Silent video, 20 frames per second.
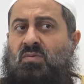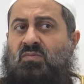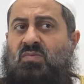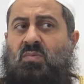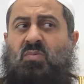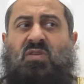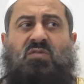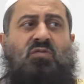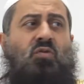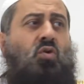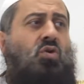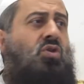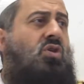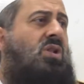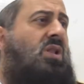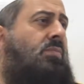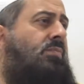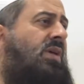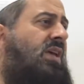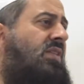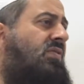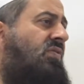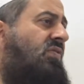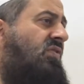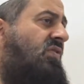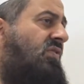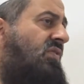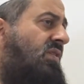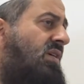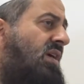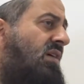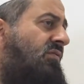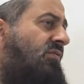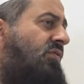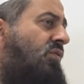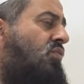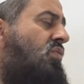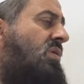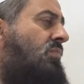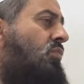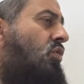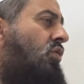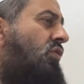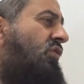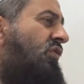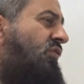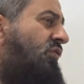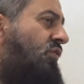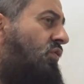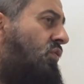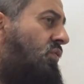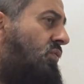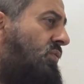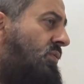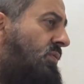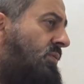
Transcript: But before you lament and feel remorseful,